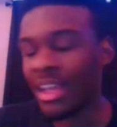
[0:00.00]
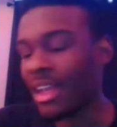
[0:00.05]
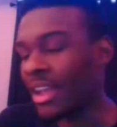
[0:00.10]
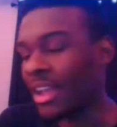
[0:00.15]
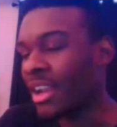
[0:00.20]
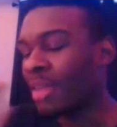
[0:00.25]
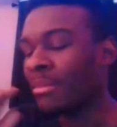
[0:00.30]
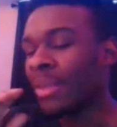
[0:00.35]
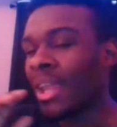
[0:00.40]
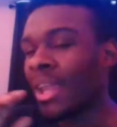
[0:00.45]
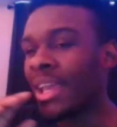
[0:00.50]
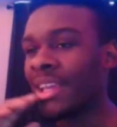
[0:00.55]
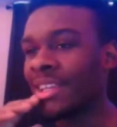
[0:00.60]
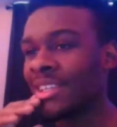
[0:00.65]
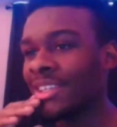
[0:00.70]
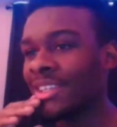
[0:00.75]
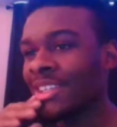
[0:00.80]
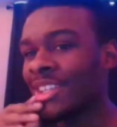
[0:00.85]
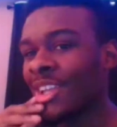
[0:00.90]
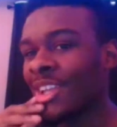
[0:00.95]
And I'm
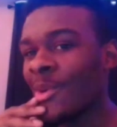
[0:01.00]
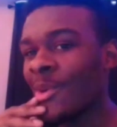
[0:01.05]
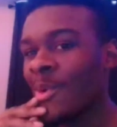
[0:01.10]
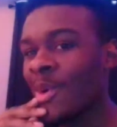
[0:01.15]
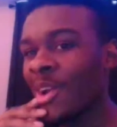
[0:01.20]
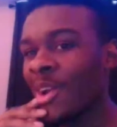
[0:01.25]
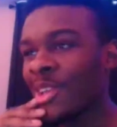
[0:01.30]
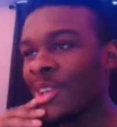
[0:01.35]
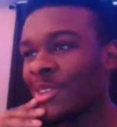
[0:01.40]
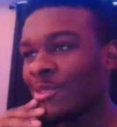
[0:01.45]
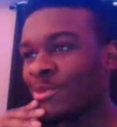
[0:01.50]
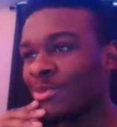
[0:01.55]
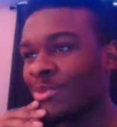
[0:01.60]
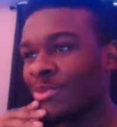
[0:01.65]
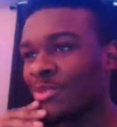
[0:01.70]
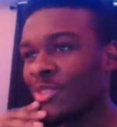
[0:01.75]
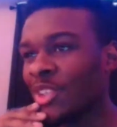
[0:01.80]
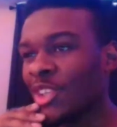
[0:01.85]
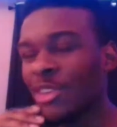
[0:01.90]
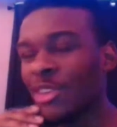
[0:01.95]
like, you know what?
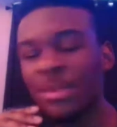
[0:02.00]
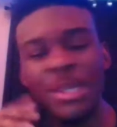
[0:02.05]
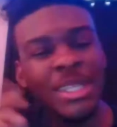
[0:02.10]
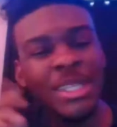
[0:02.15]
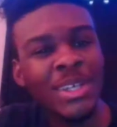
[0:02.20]
It'll be